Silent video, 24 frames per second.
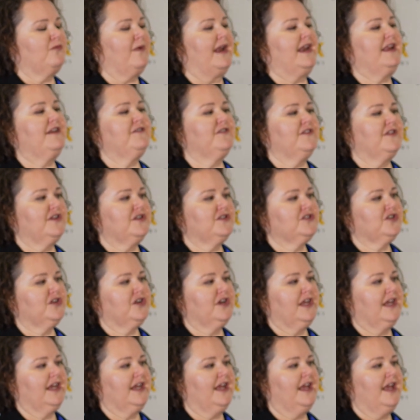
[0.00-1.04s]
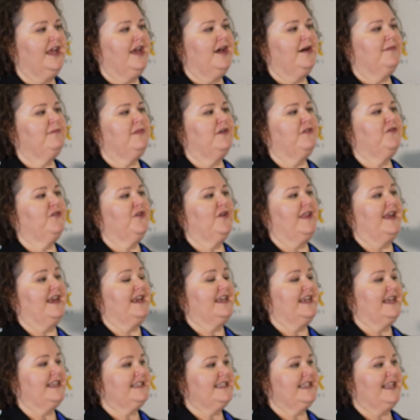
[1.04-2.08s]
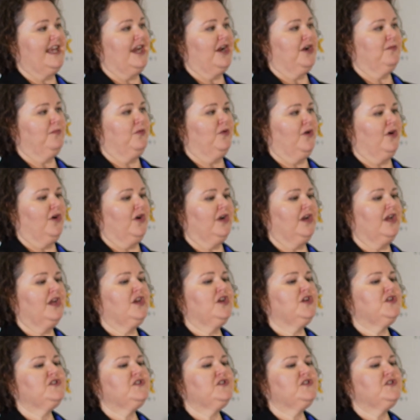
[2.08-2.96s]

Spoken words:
ready for their journey before they get to the airport,